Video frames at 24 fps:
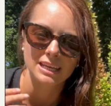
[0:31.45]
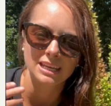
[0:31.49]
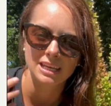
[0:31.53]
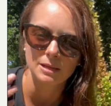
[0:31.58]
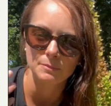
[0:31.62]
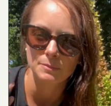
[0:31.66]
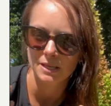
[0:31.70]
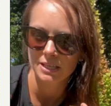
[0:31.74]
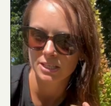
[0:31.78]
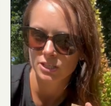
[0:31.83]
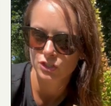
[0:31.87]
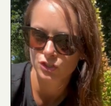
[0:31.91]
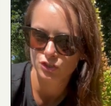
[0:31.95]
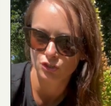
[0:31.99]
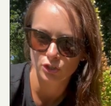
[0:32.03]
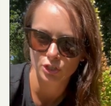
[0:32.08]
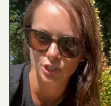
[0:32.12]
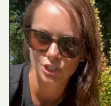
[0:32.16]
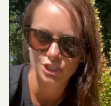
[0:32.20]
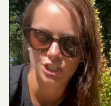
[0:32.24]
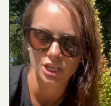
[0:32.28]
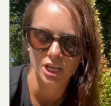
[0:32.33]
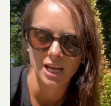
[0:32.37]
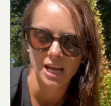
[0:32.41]
keep that
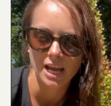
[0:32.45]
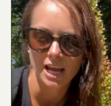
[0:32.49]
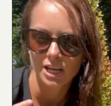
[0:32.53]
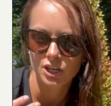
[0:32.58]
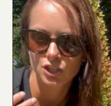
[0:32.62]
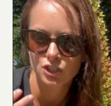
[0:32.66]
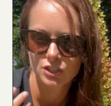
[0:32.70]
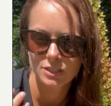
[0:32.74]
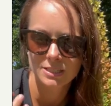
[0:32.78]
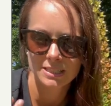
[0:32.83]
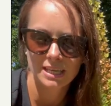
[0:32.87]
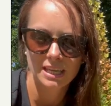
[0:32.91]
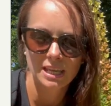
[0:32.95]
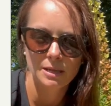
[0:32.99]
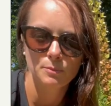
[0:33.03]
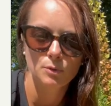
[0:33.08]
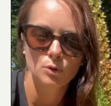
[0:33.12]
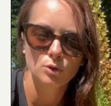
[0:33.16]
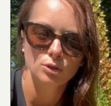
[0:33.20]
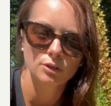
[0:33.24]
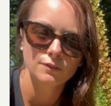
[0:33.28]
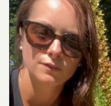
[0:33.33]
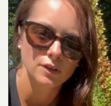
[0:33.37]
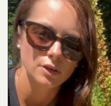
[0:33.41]
structure and just keep
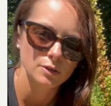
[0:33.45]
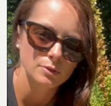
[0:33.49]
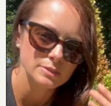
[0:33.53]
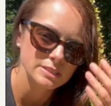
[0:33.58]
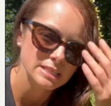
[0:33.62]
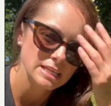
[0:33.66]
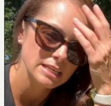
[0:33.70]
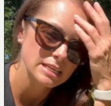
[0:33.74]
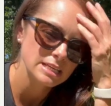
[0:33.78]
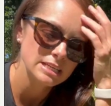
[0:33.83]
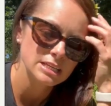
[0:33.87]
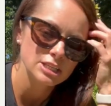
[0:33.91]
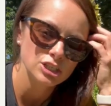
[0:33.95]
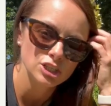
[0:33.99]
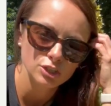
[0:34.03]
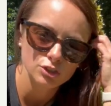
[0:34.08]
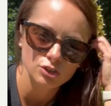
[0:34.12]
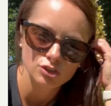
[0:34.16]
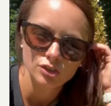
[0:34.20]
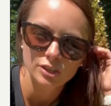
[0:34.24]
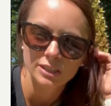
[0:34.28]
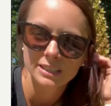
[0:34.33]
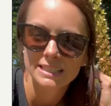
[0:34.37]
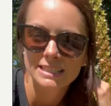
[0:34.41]
all of those
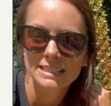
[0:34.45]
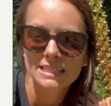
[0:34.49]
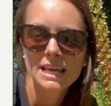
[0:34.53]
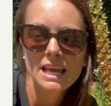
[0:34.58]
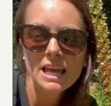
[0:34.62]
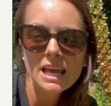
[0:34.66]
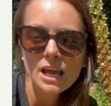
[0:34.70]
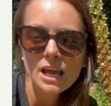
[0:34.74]
nutrients